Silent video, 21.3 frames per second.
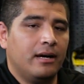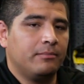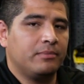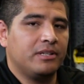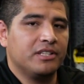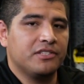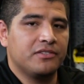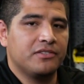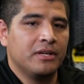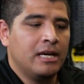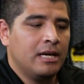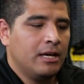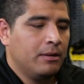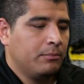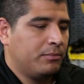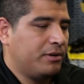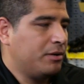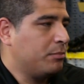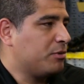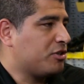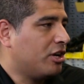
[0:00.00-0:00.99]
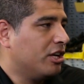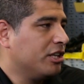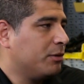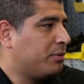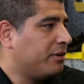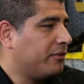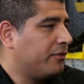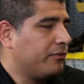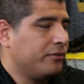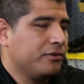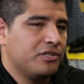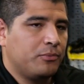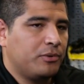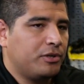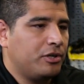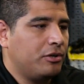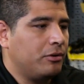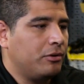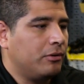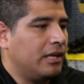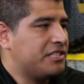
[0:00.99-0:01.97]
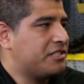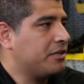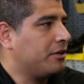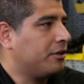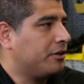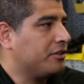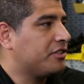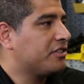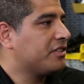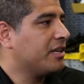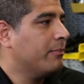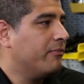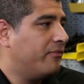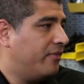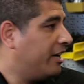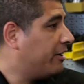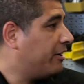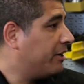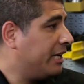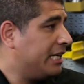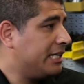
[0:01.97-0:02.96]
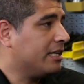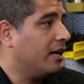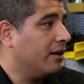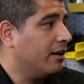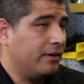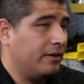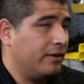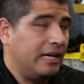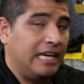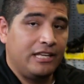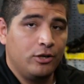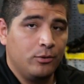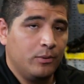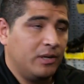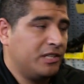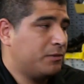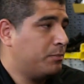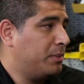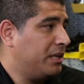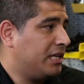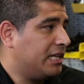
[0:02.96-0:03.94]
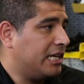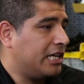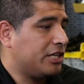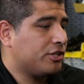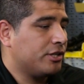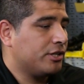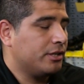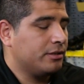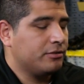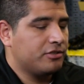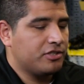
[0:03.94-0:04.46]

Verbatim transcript: because pretty much all the peripherals that we're utilizing are some variant of a USB connection.